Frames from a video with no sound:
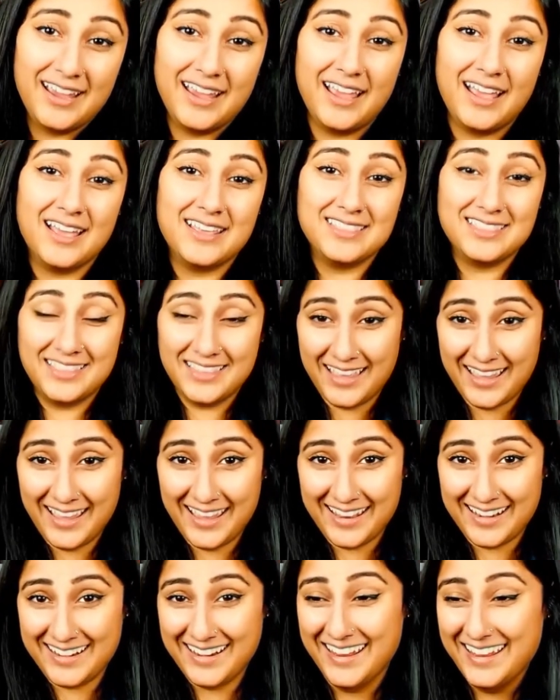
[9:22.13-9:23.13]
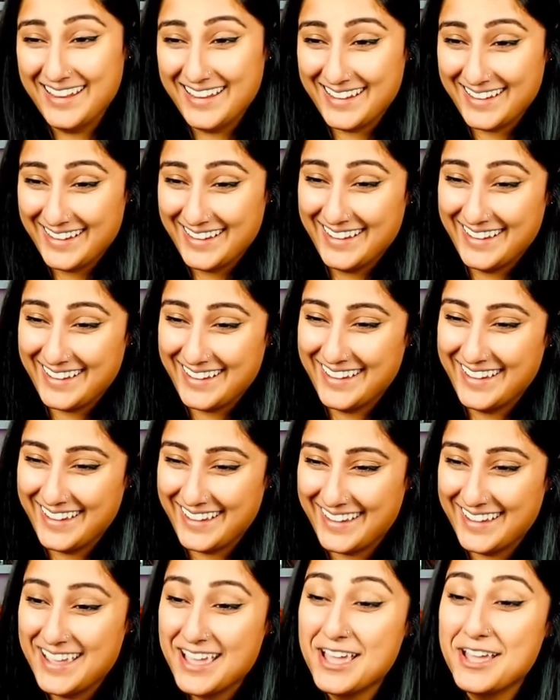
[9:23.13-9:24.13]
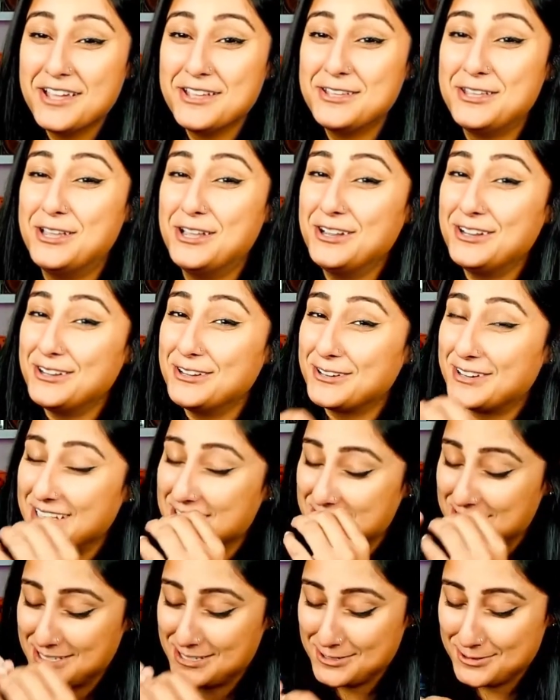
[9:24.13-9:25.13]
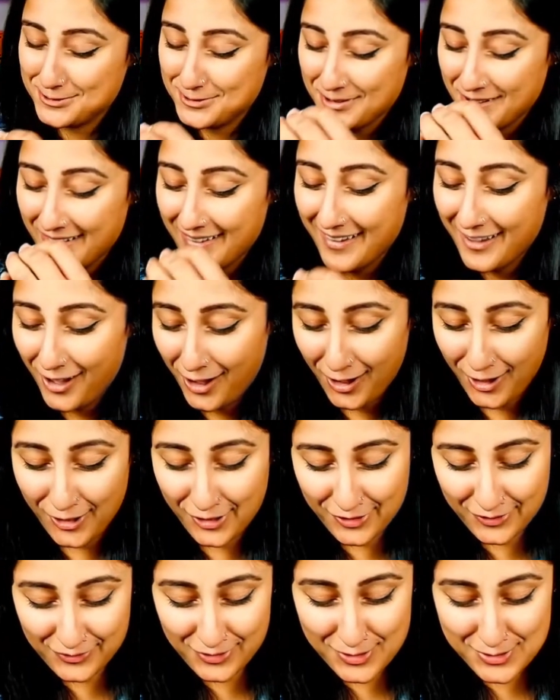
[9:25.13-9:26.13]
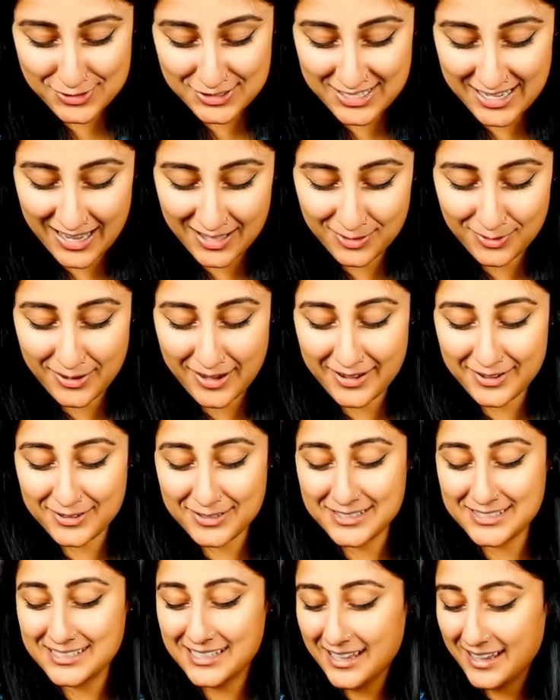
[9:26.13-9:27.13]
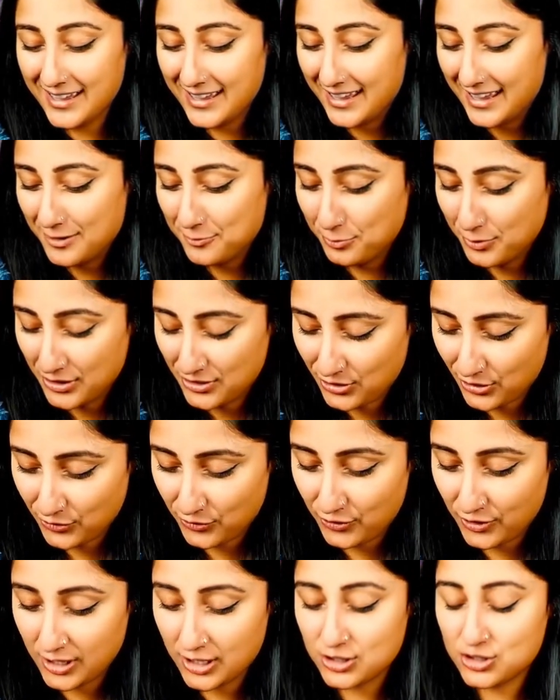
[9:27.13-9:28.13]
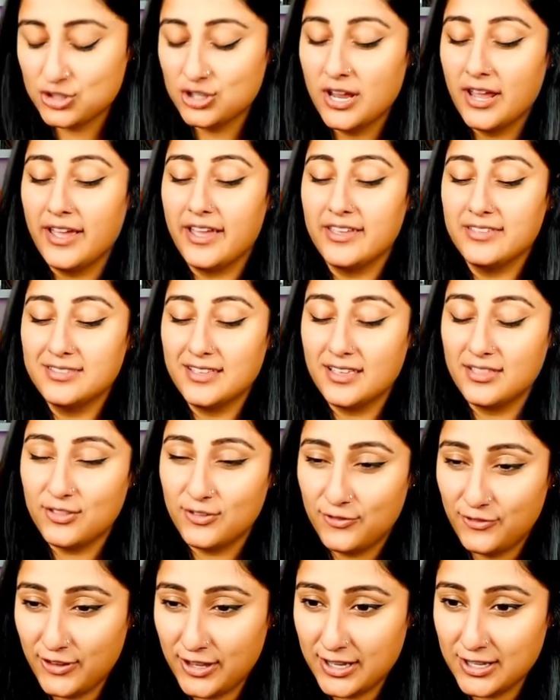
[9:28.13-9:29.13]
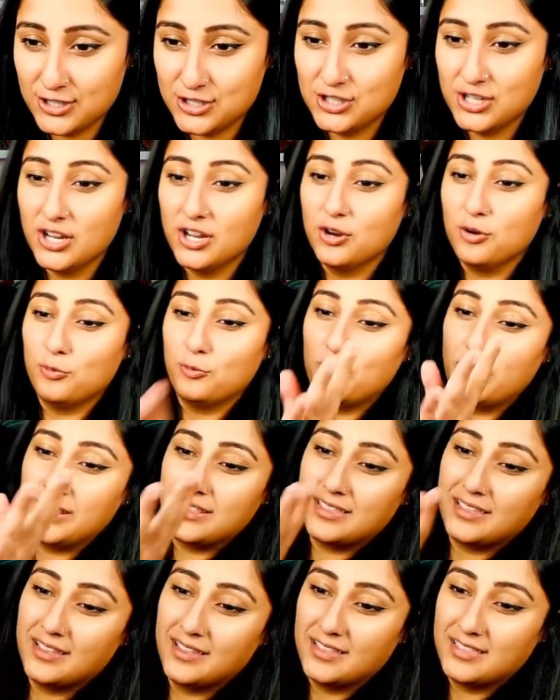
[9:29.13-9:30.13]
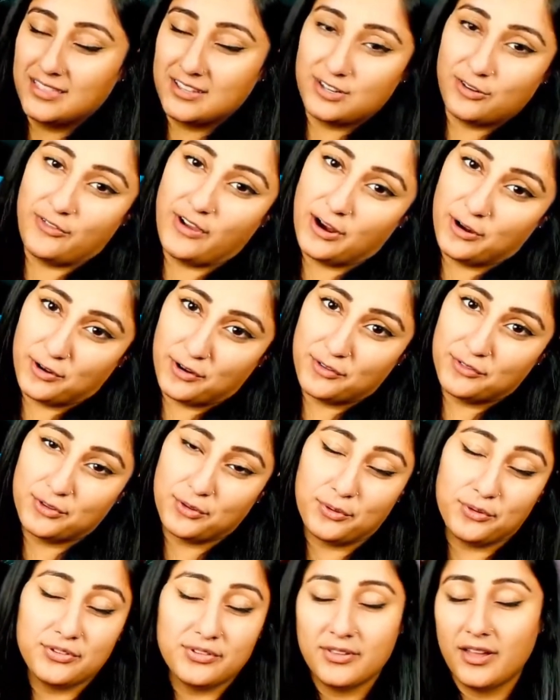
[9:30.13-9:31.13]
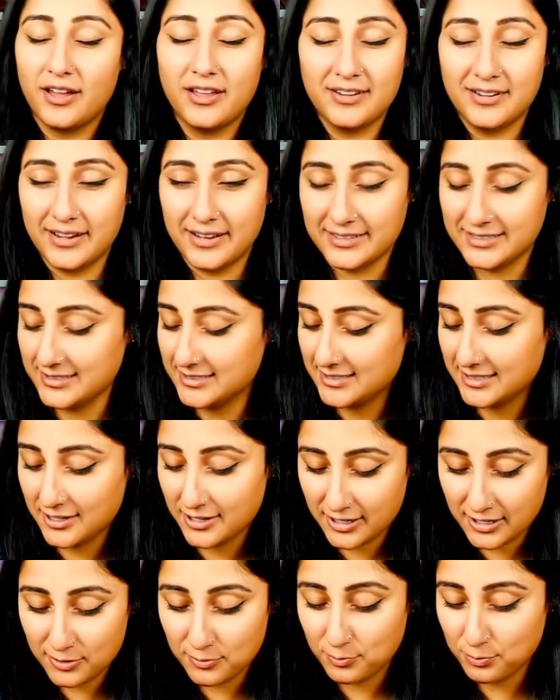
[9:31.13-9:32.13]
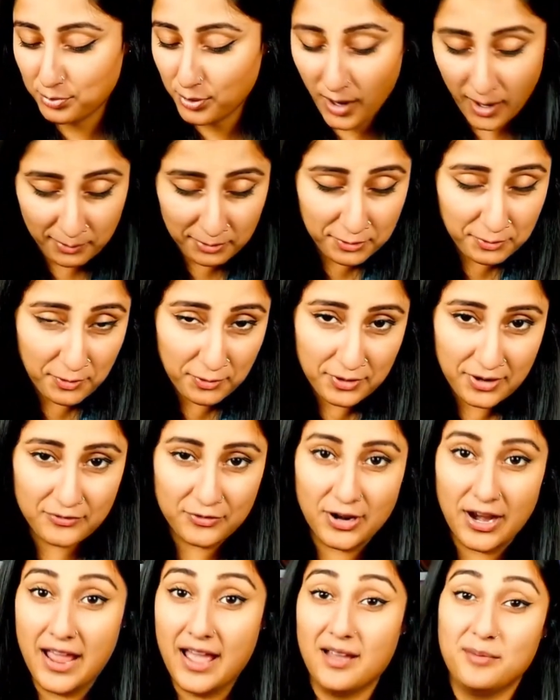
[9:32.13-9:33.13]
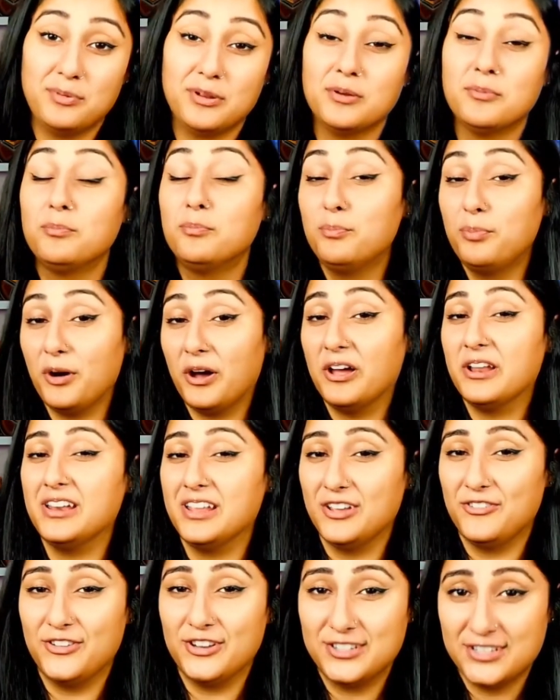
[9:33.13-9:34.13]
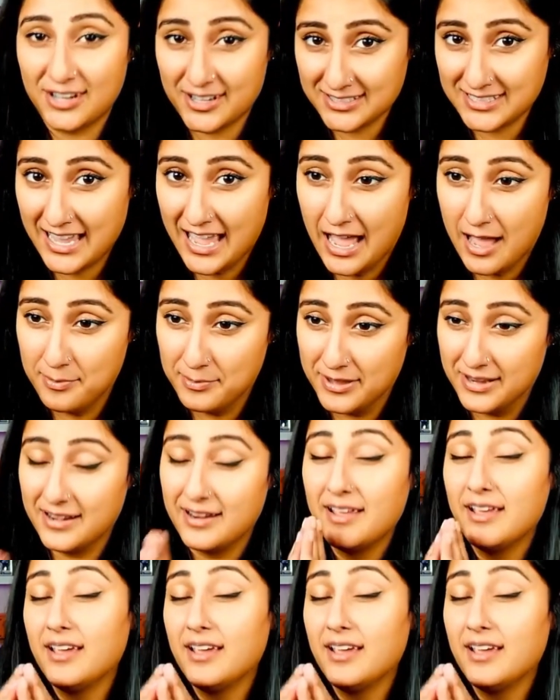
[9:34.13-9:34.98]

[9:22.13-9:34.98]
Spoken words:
And then you can do all of those death rattles with the fish, and then the fish with the Devourer of Souls. Unnecessary. Probably won't ever happen. But if it does happen,